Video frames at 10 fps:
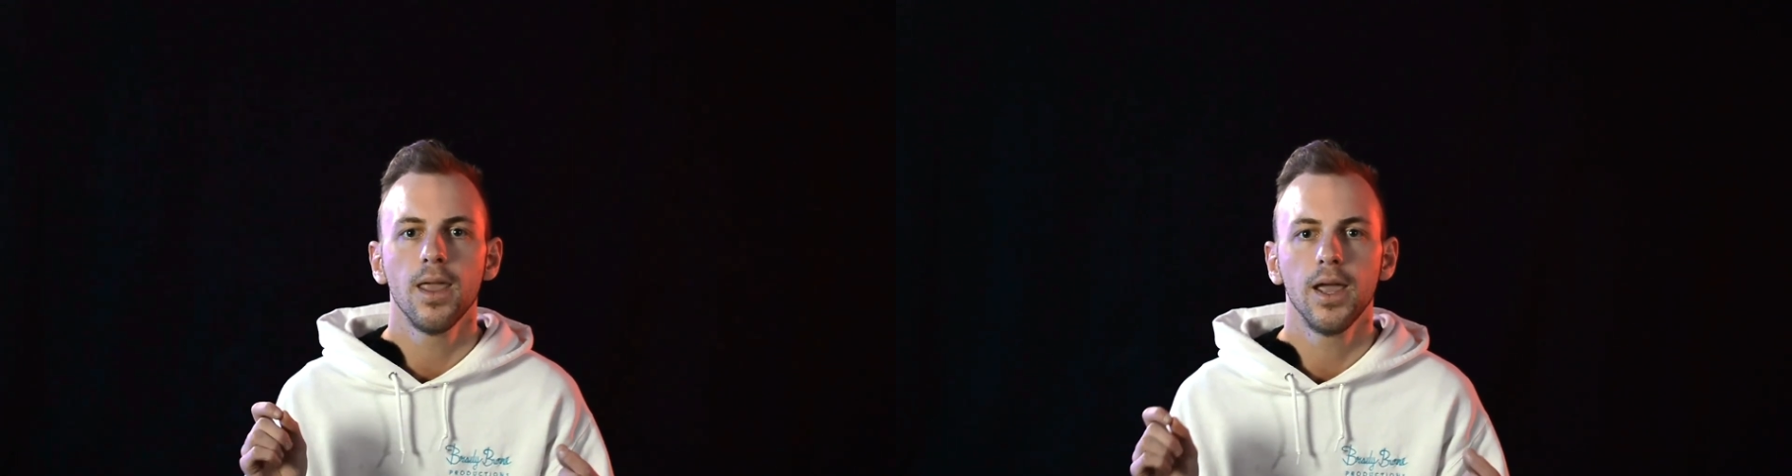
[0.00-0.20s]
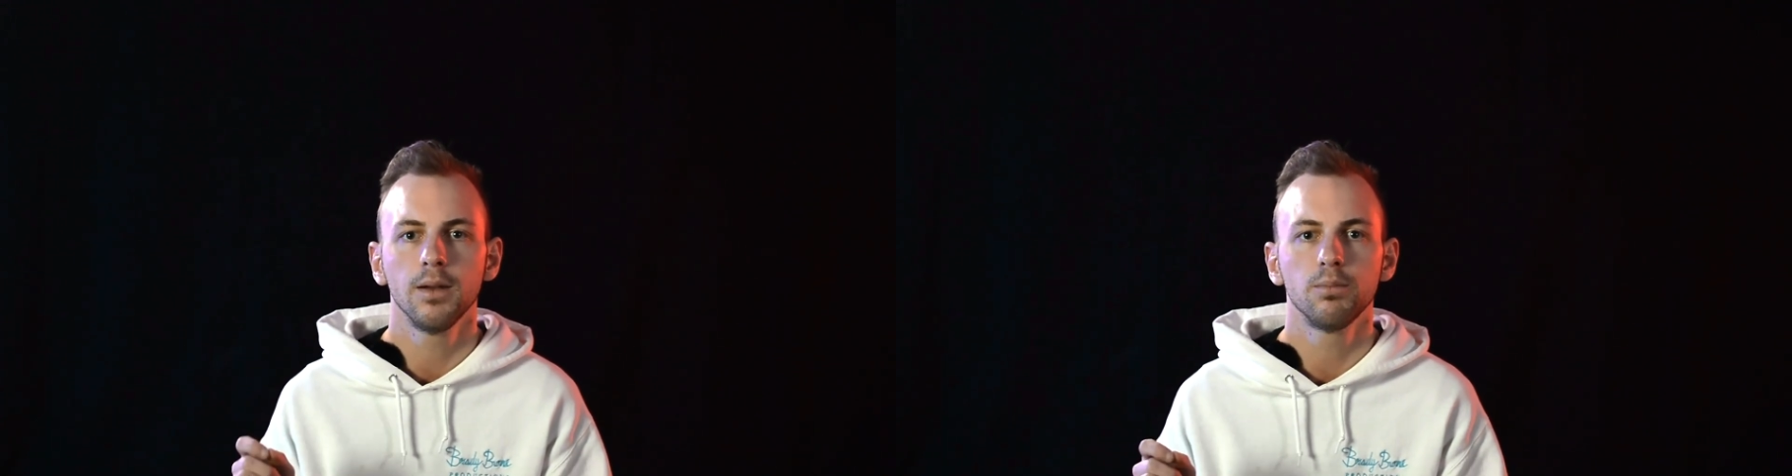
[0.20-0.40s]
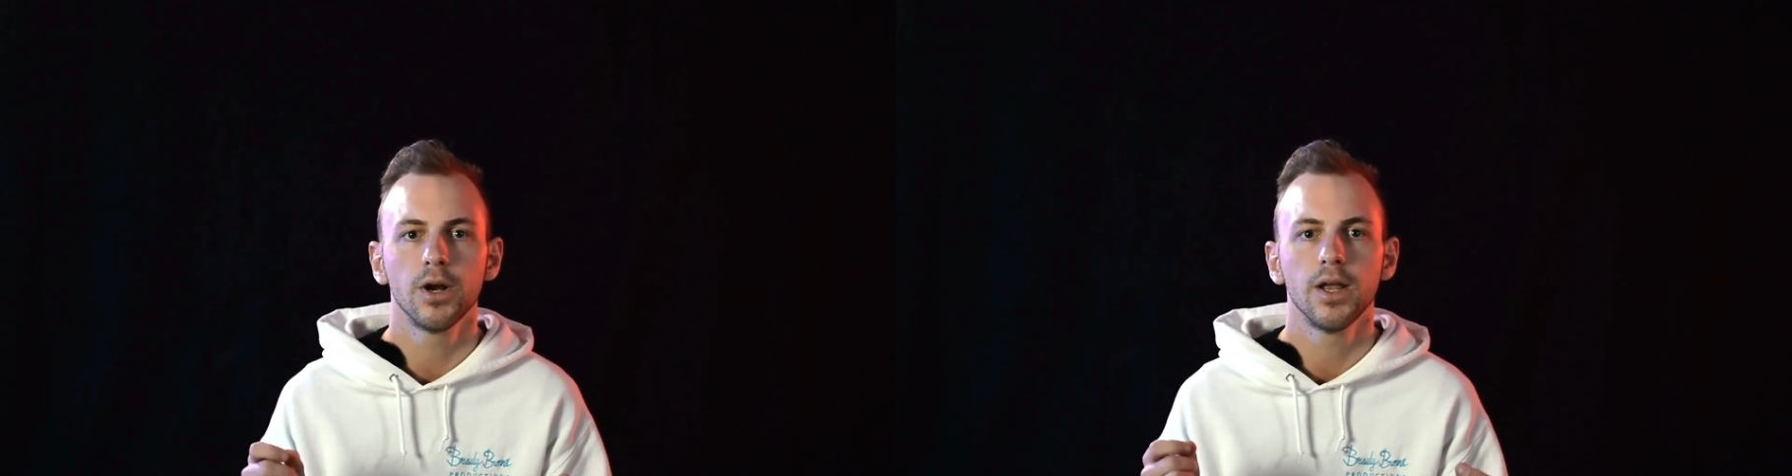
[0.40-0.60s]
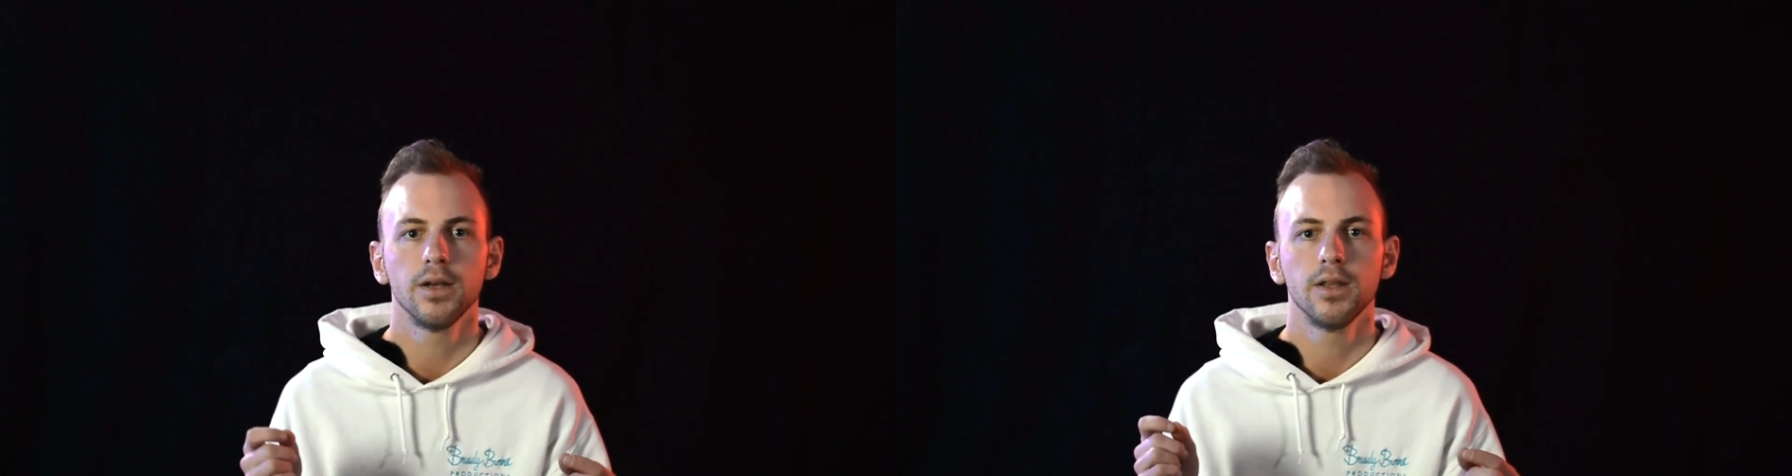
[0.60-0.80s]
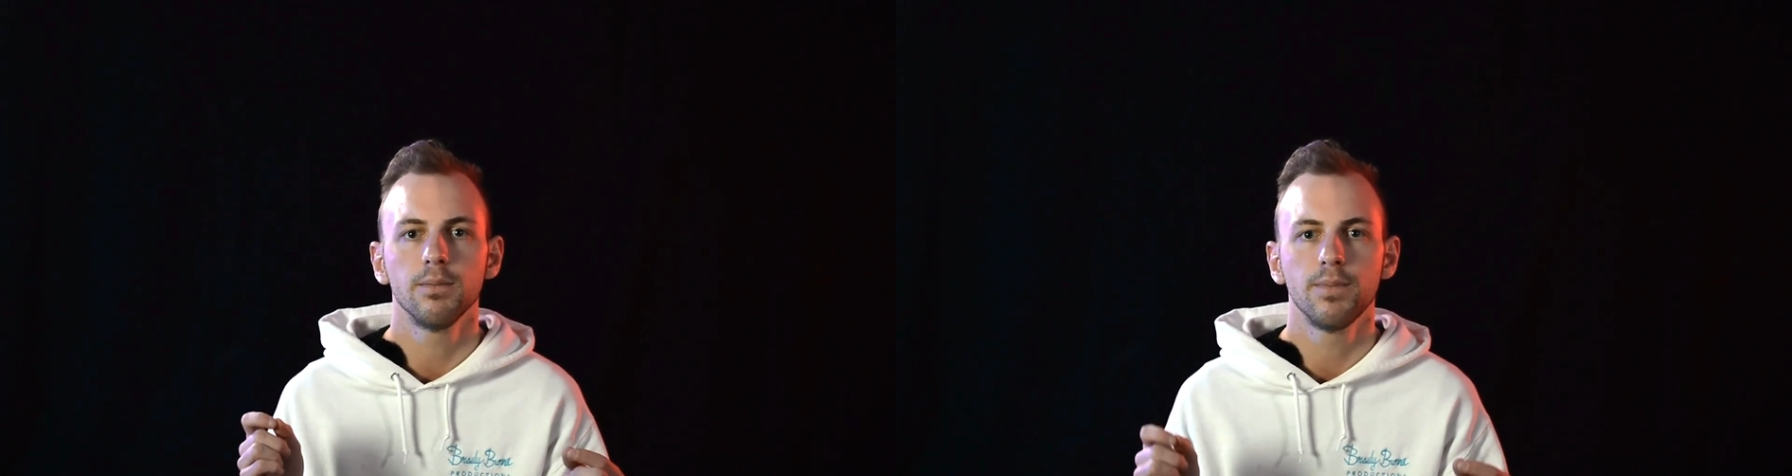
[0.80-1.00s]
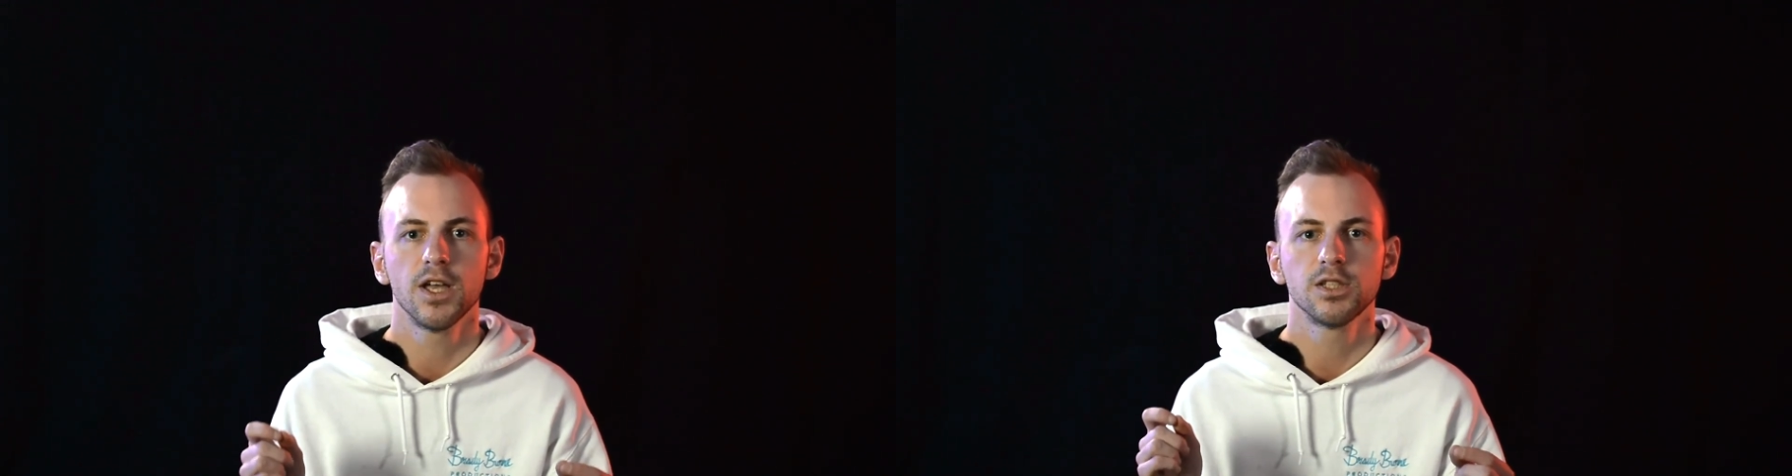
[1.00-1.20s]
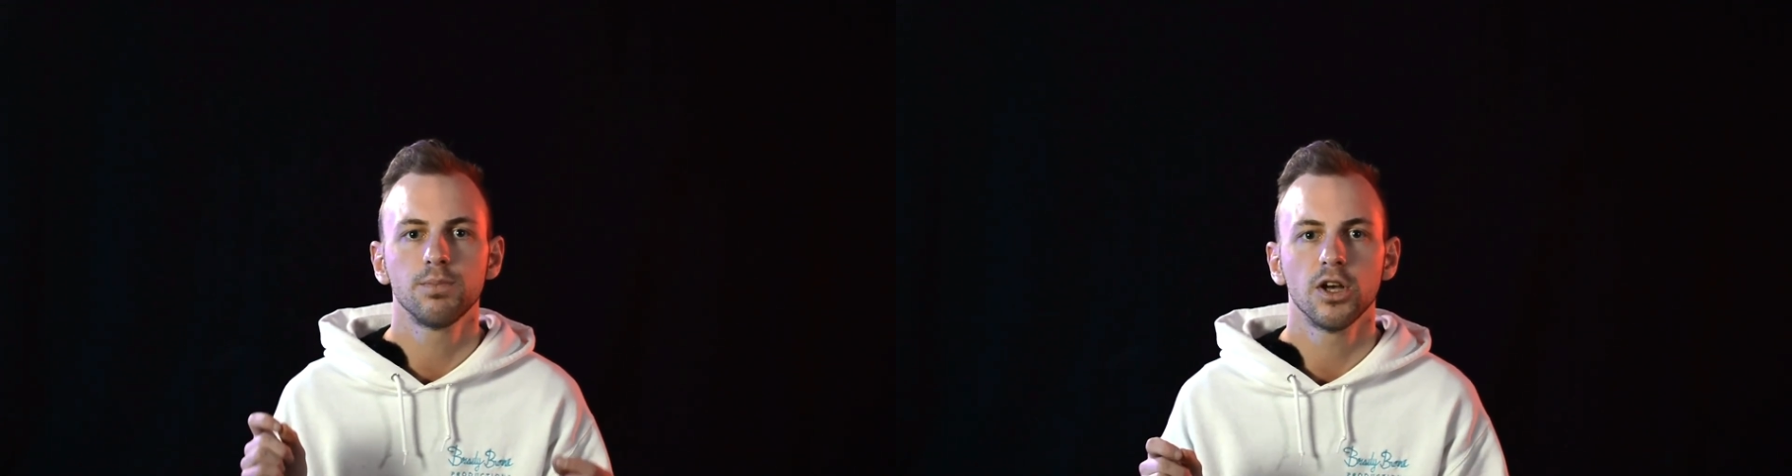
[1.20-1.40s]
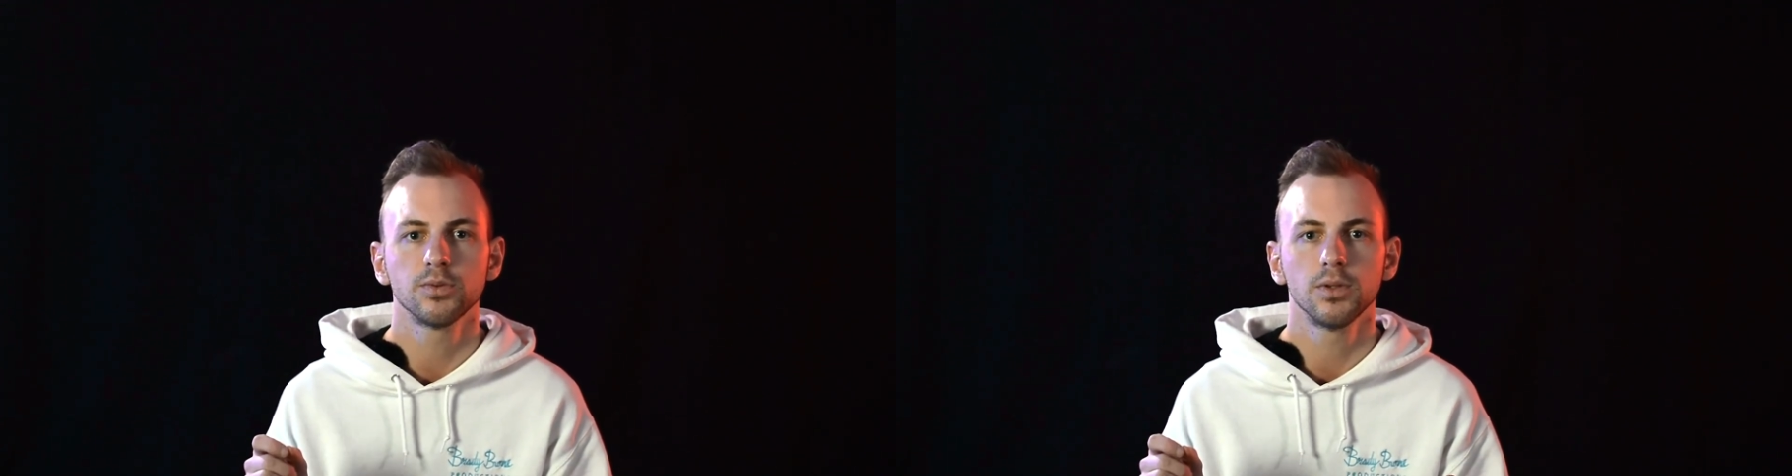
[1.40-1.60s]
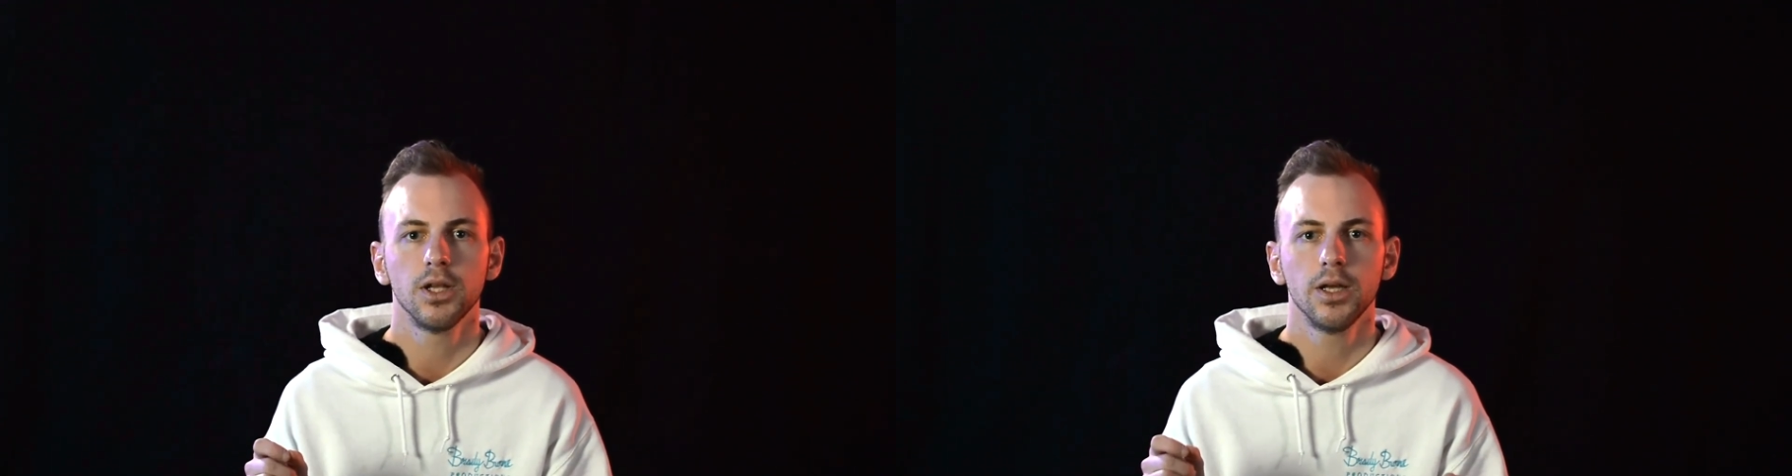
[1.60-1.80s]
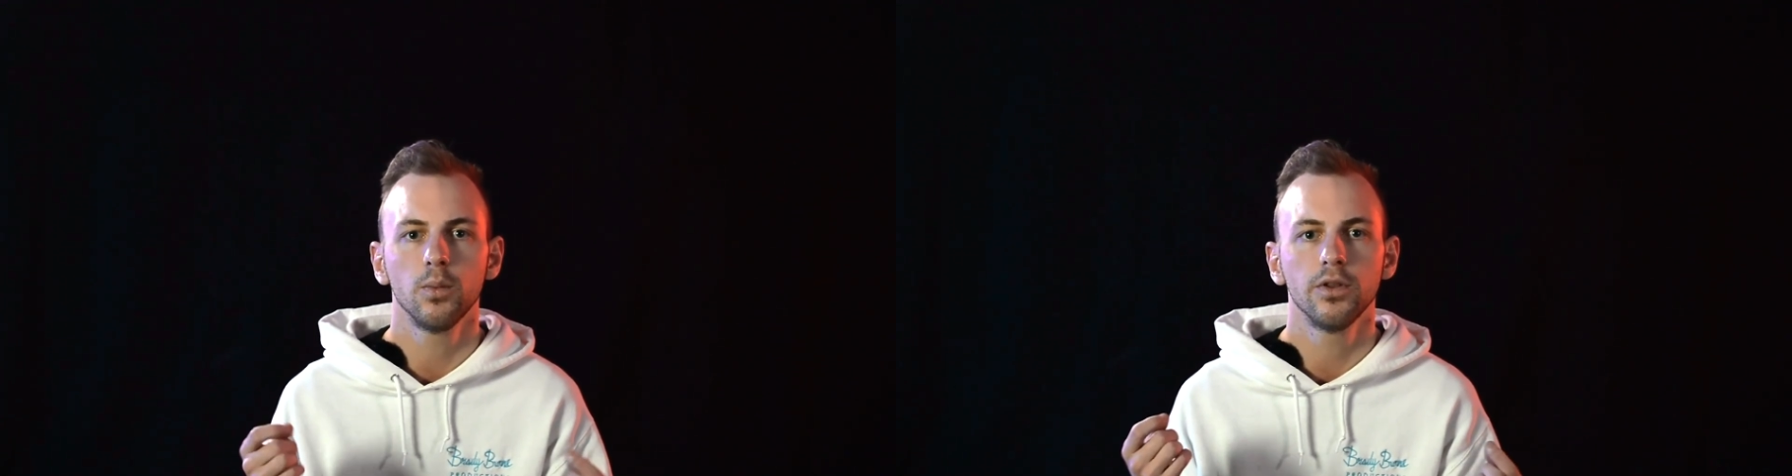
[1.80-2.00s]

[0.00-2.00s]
and brand in the best possible light,